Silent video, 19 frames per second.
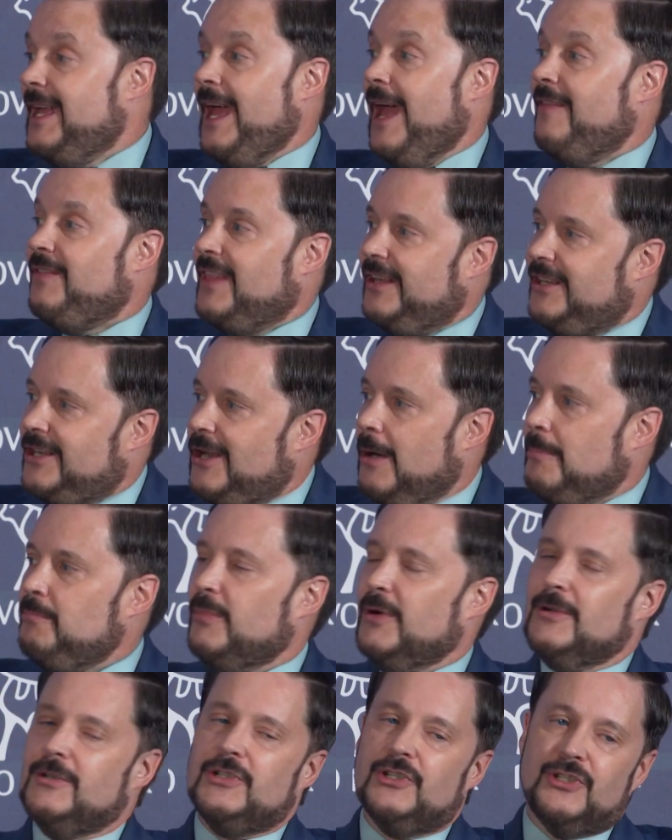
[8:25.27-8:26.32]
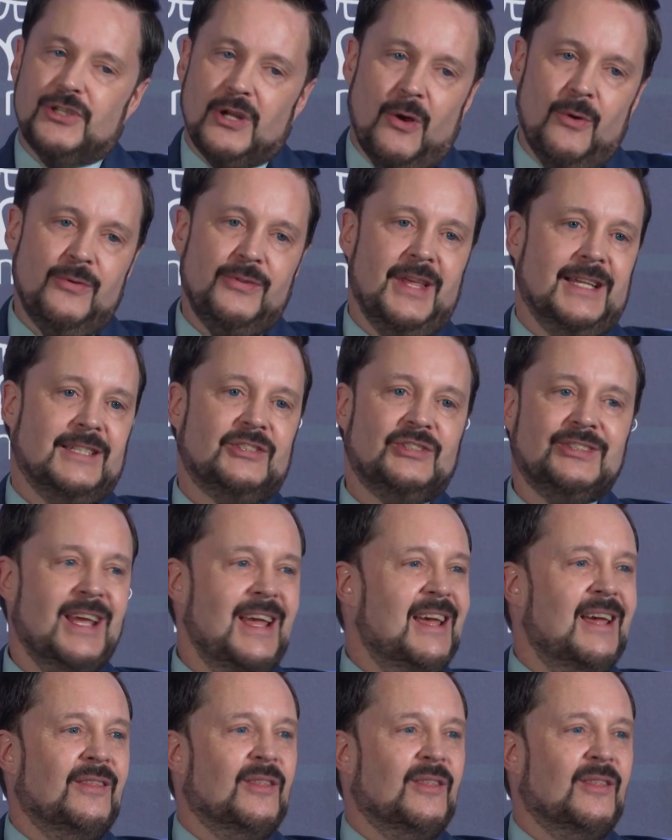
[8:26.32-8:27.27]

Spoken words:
And the numbers show this.